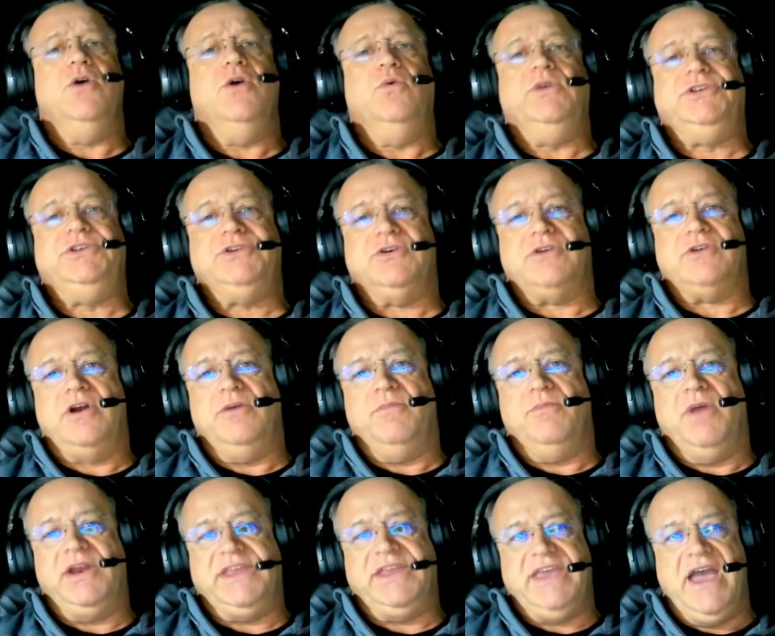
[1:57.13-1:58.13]
We took our
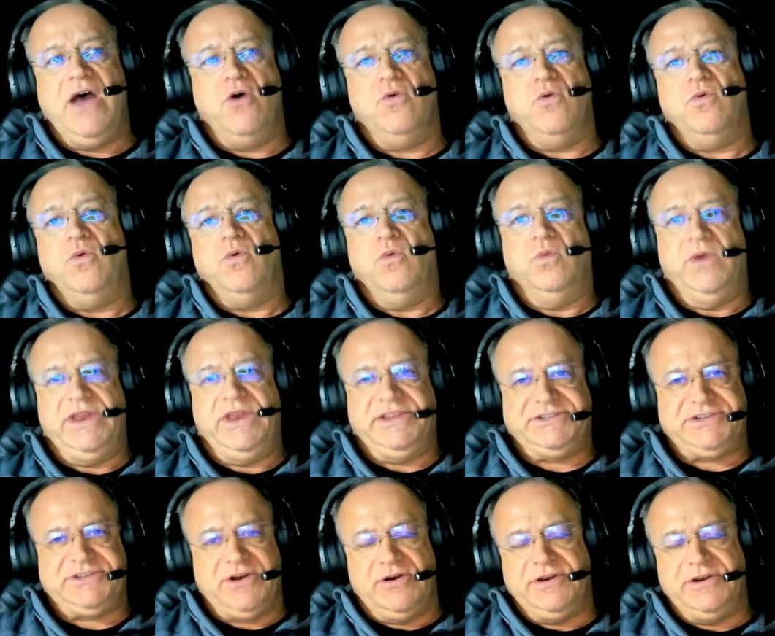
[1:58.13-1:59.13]
money out when it
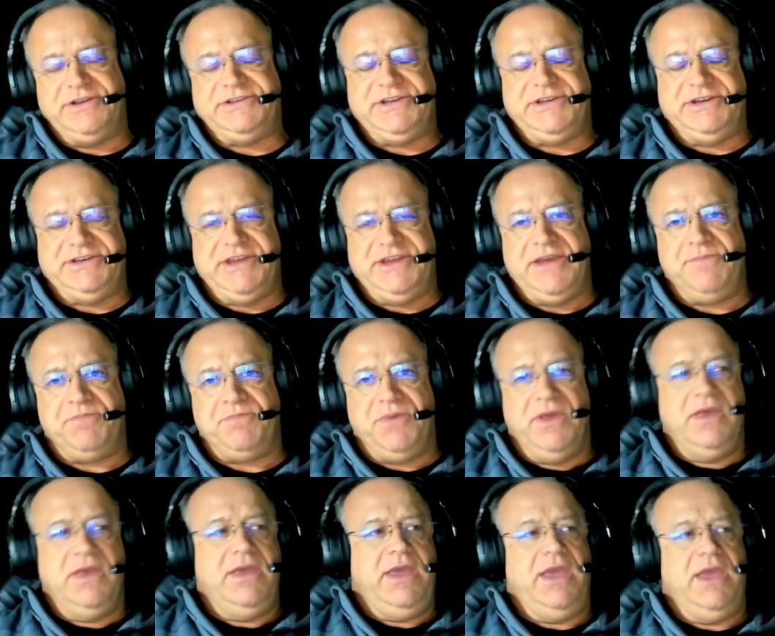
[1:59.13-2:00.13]
started to dip,
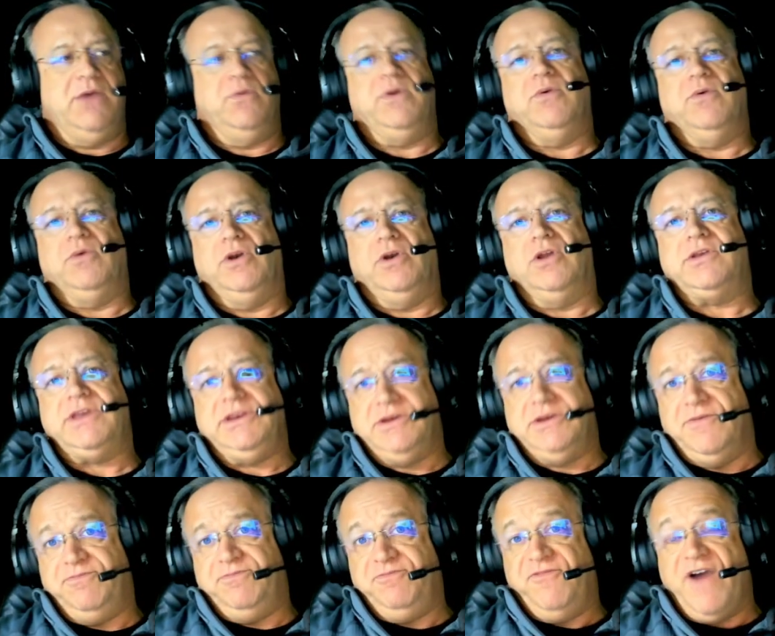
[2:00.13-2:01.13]
and we were looking
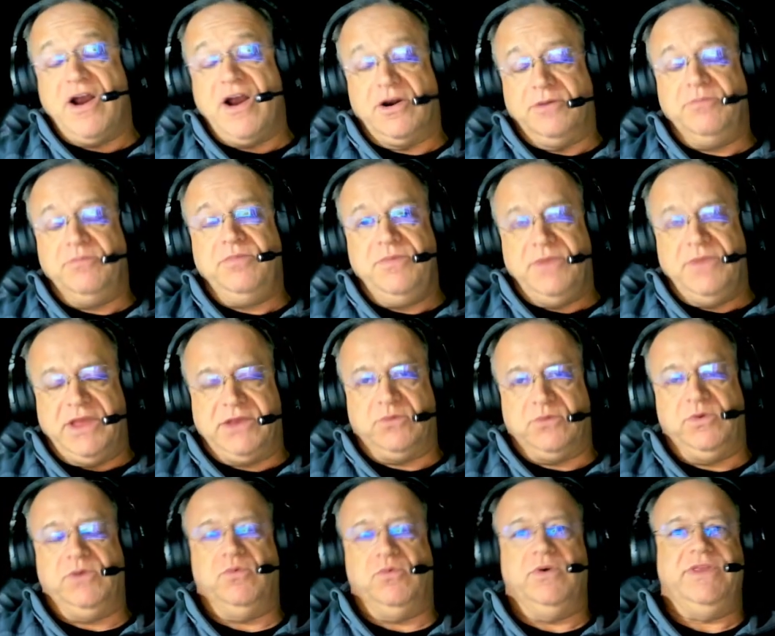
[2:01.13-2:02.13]
to farm like
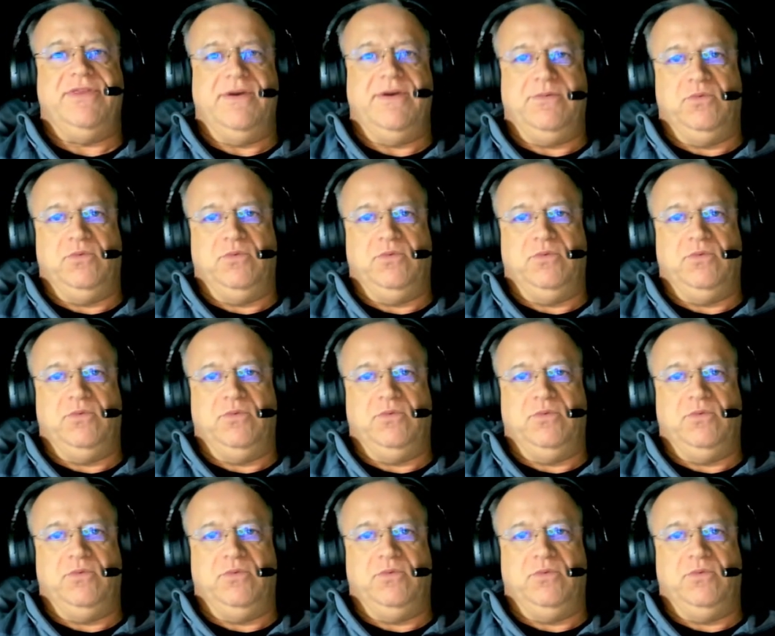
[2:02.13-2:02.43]
we with